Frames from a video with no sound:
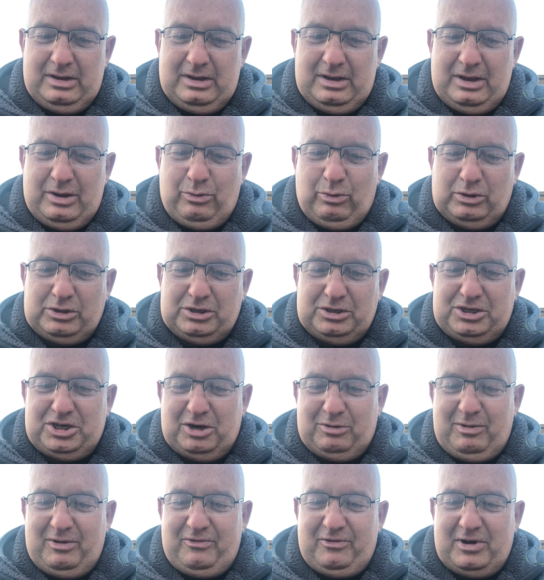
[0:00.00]
It wasn't
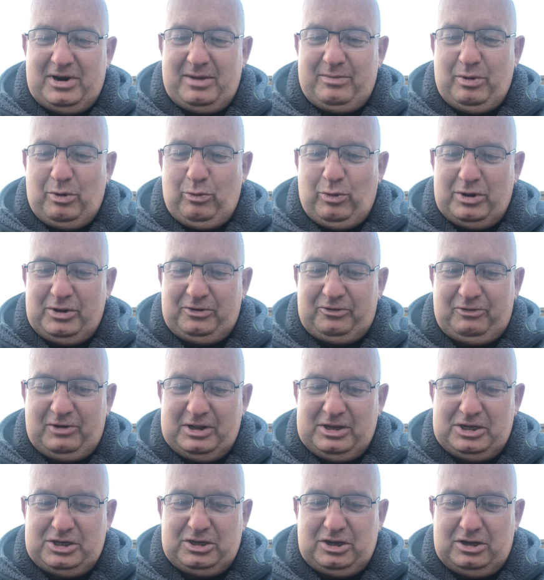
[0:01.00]
terribly funny, but once Fred
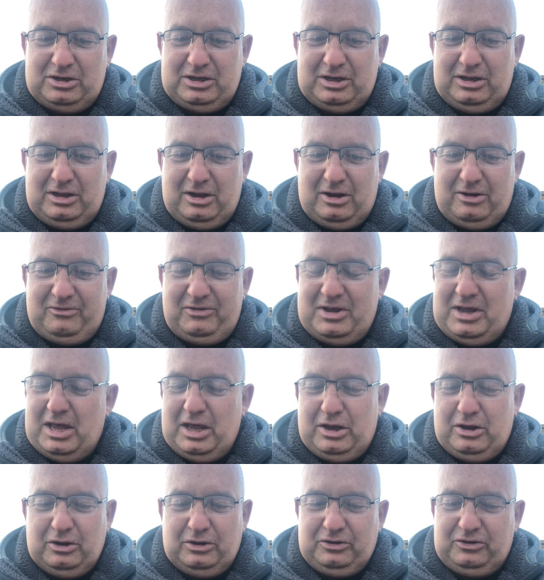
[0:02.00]
started laughing, he
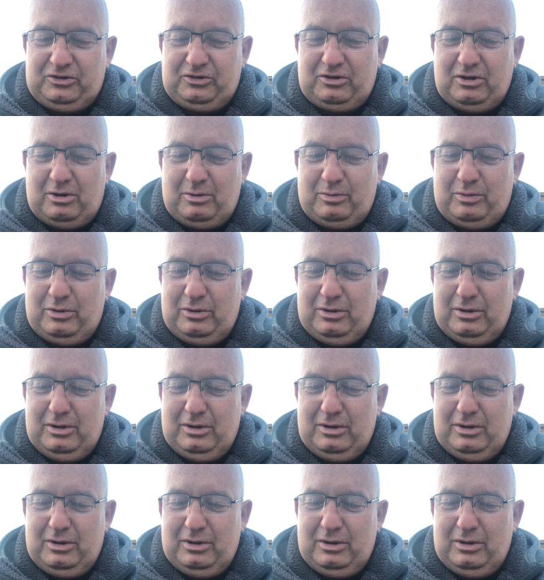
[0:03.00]
couldn't stop.